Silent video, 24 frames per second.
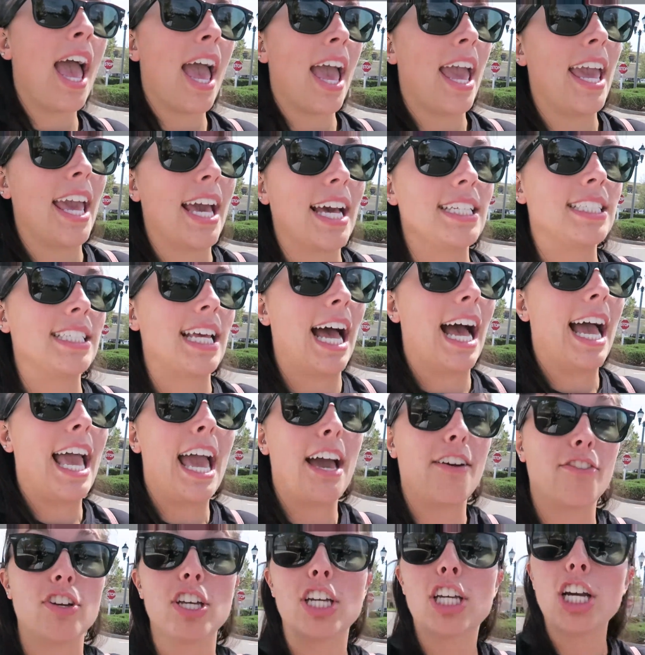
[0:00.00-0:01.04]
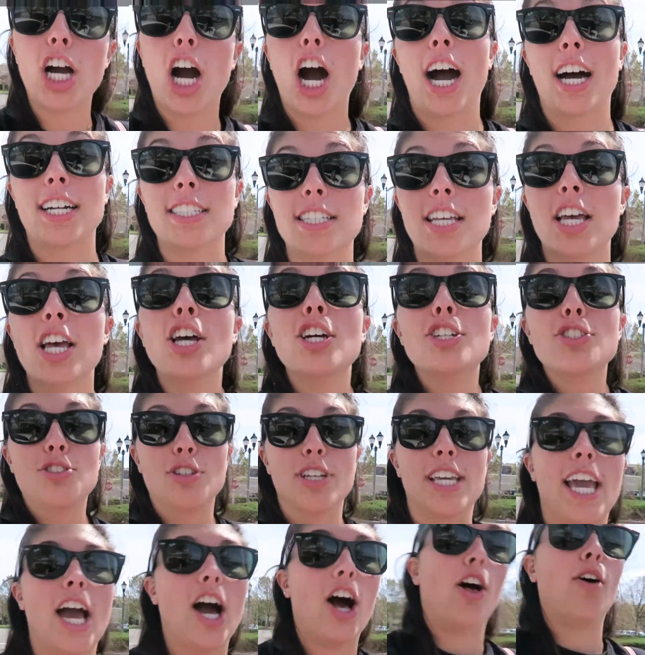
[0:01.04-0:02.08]
and I have got to
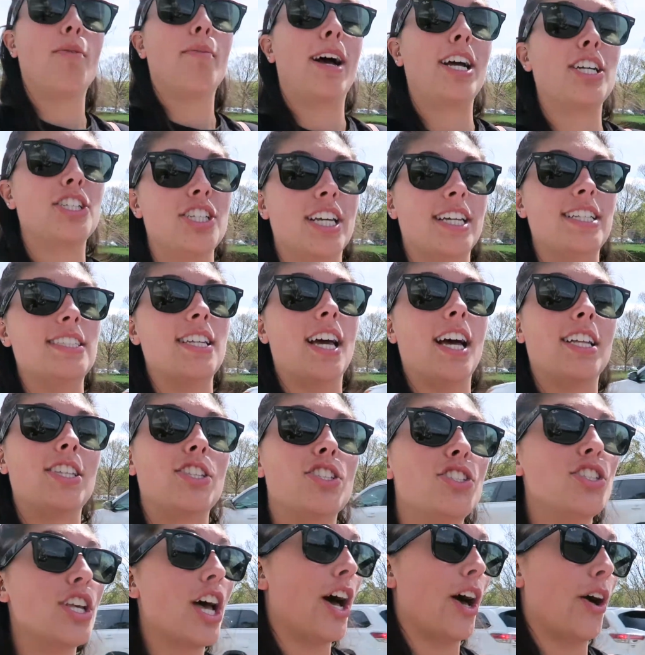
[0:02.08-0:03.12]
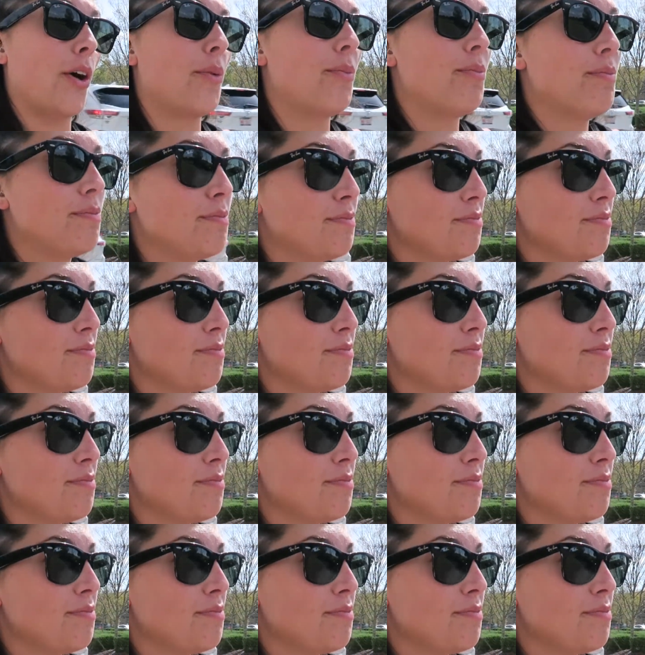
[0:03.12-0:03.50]
get all my shit done. So